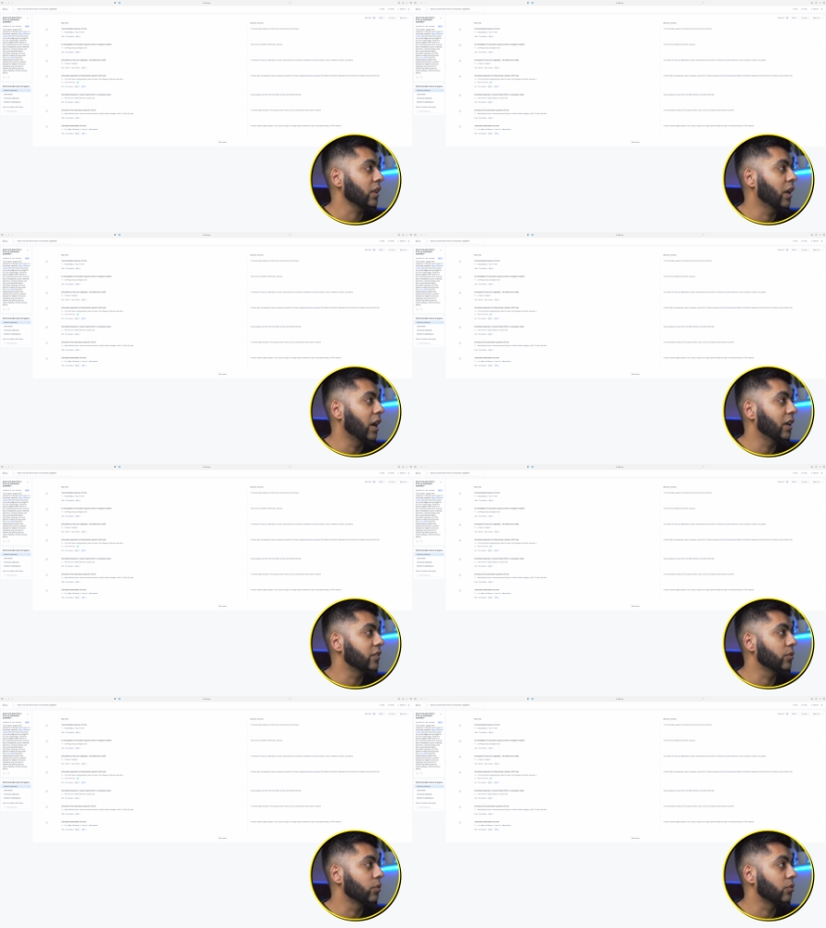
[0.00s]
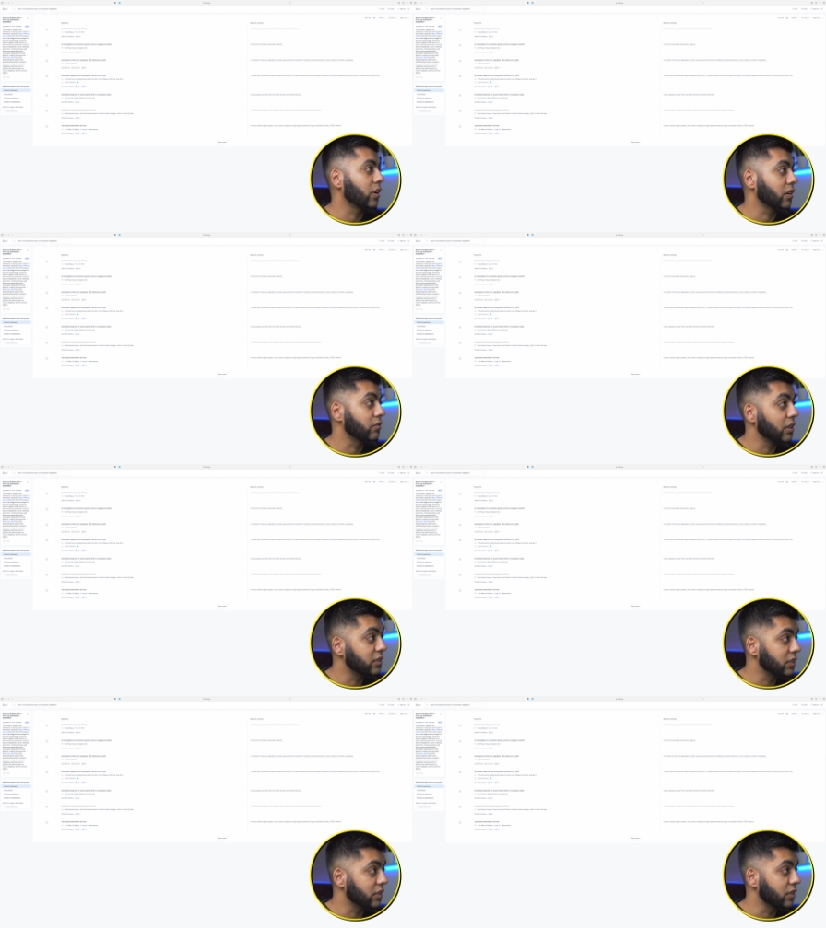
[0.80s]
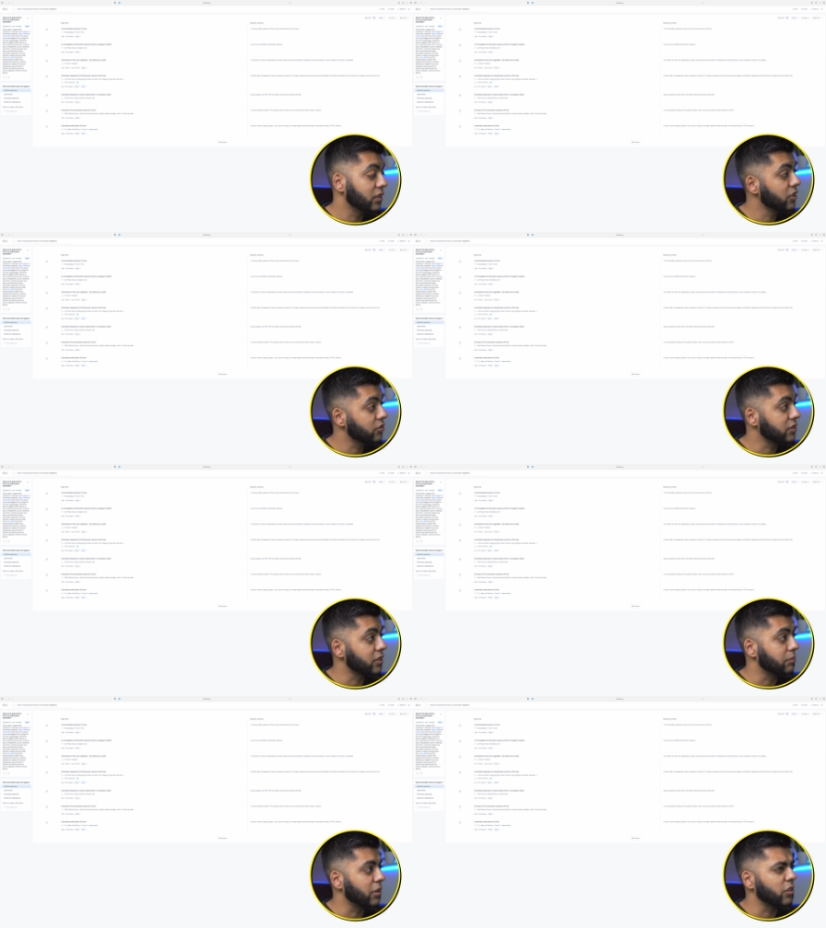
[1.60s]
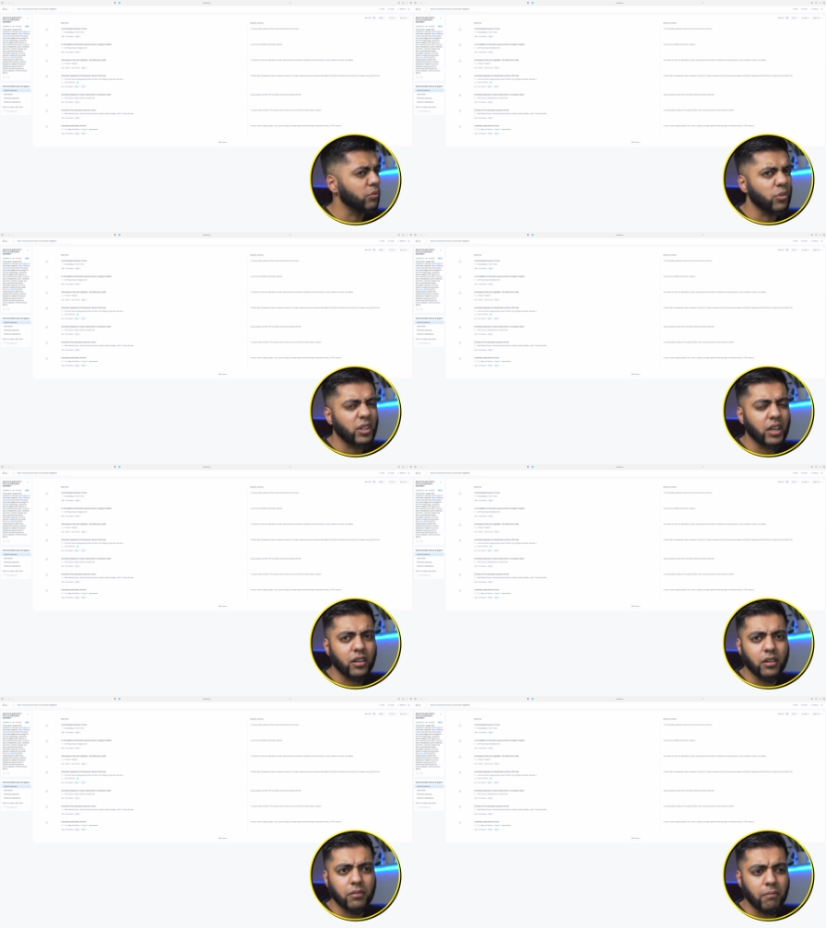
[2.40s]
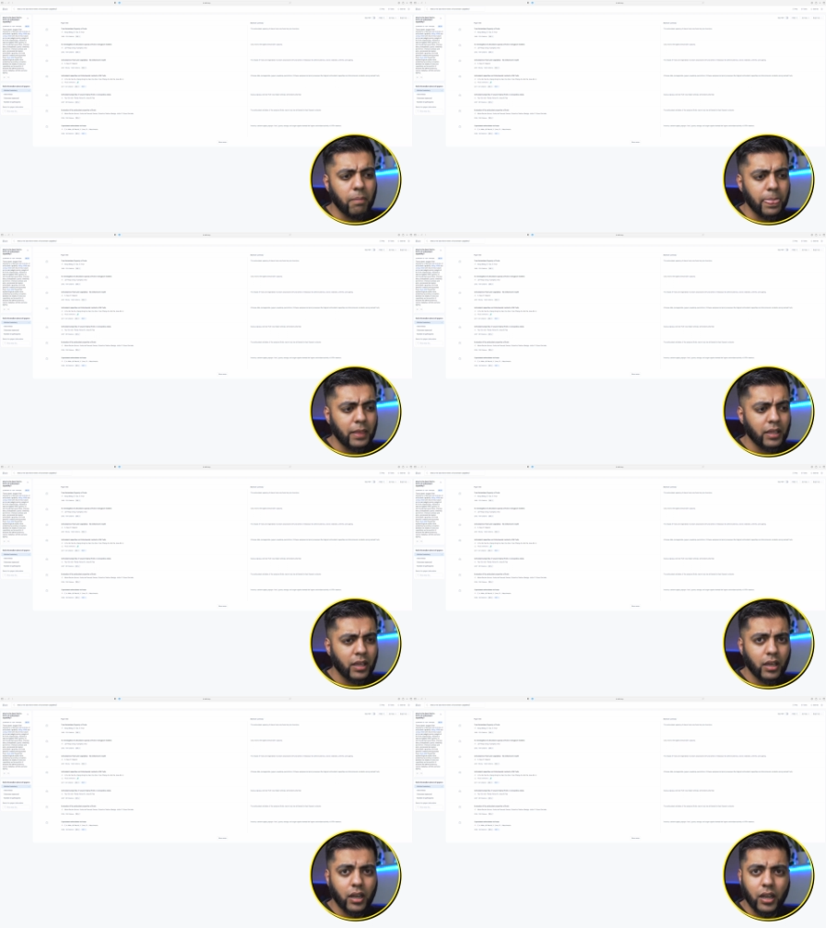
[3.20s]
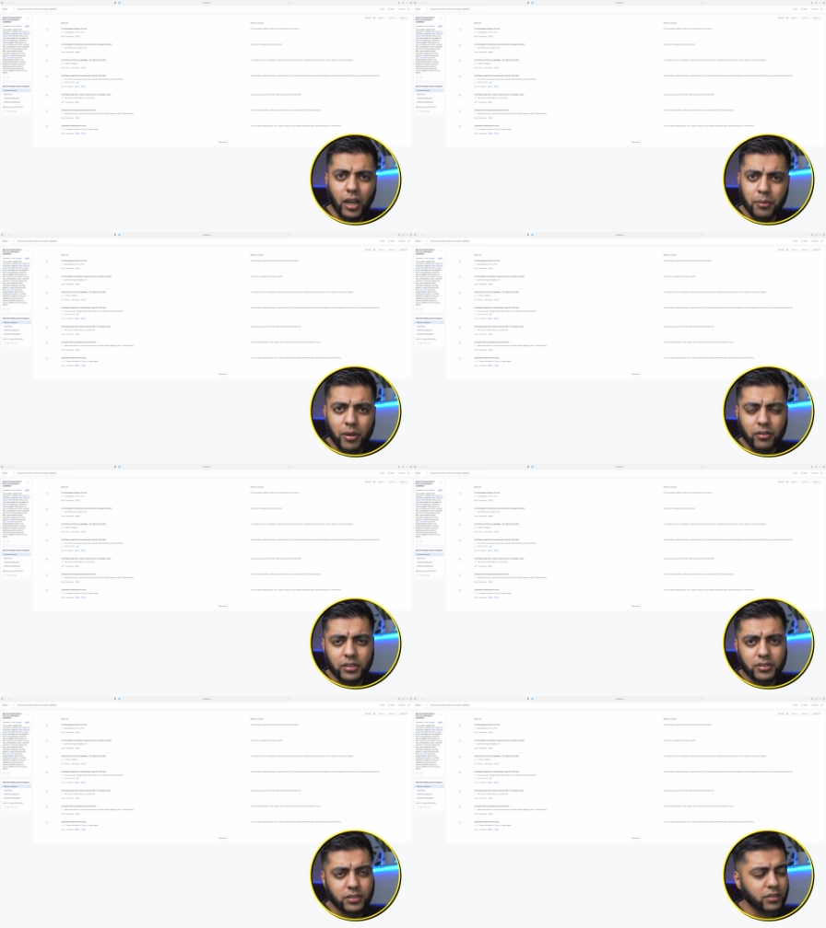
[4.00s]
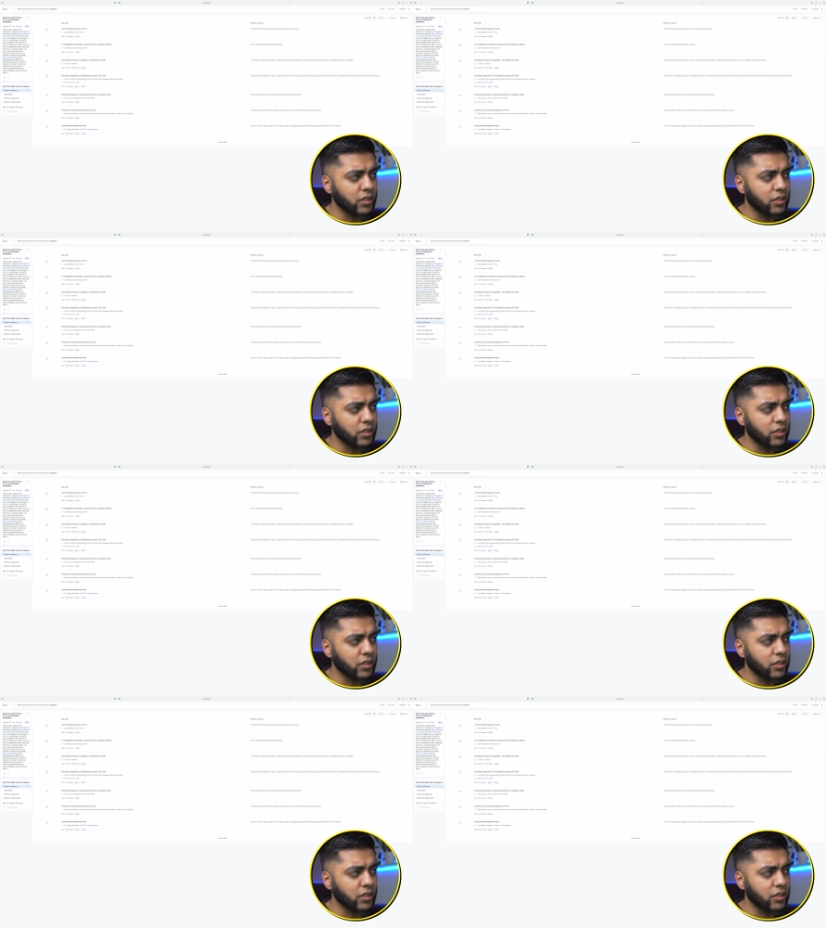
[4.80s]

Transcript: Highest ORAC rating. Interesting because we know that um, acai berries.